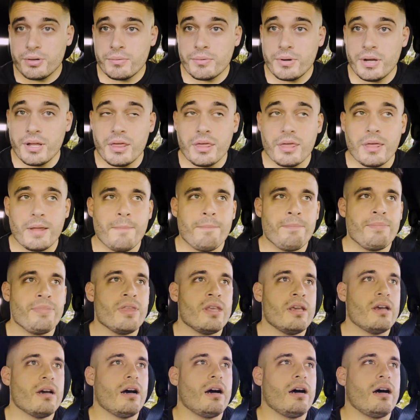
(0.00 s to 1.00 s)
with.
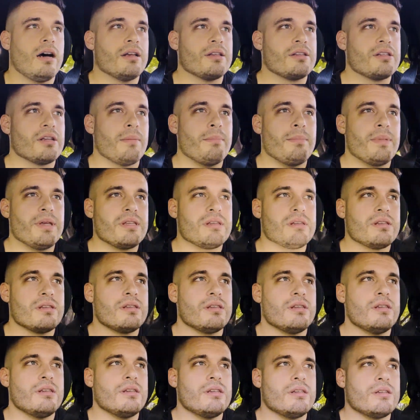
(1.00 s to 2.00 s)
Some
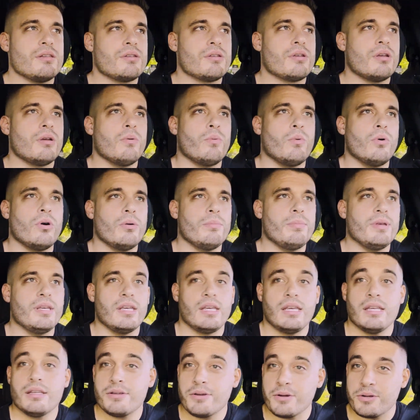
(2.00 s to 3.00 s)
businesses will
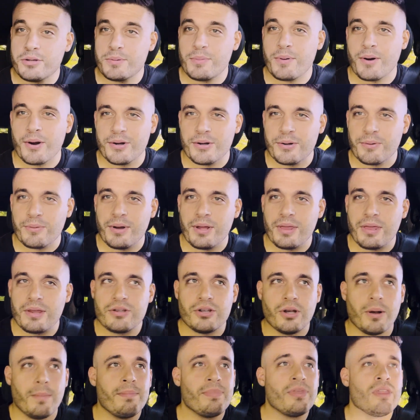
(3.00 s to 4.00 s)
be easier to partner with.
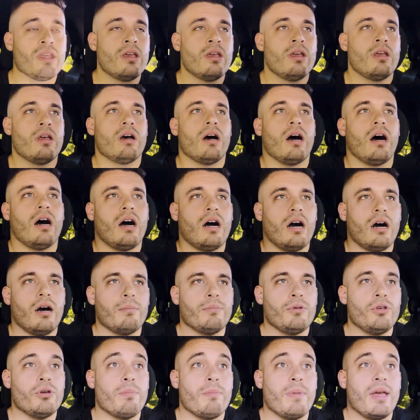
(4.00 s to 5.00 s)
So
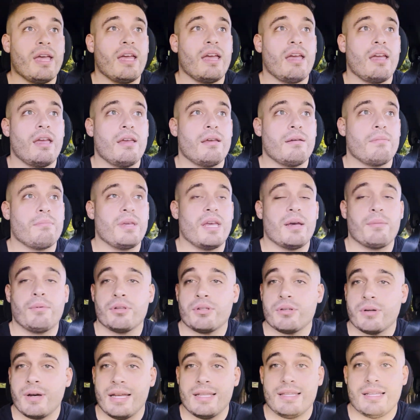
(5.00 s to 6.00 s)
you may be able
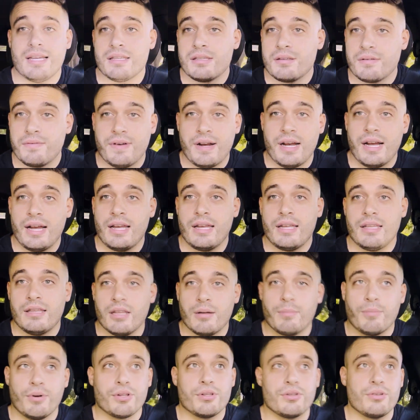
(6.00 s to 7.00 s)
to identify in
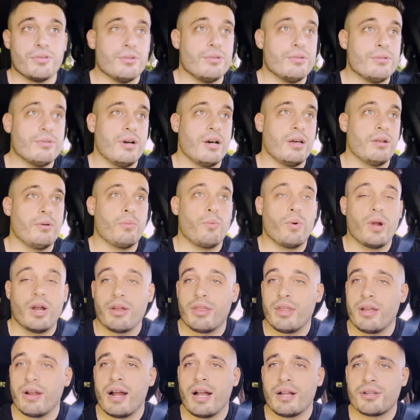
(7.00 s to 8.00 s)
number 2 on
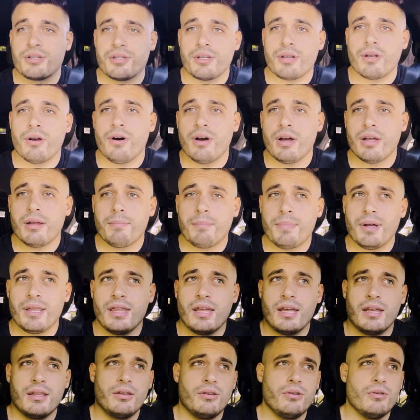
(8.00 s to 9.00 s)
where they're actually going, but
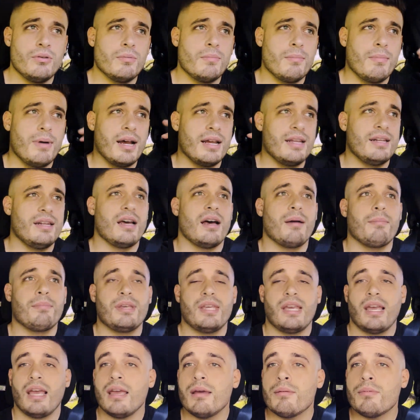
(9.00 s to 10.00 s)
then you might not
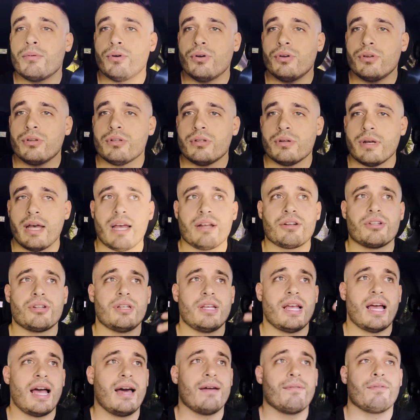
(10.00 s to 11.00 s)
be able to
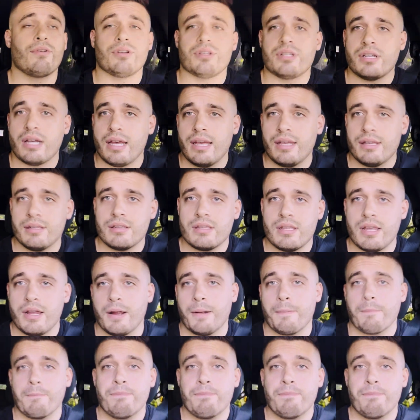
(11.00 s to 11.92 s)
actually advertise there.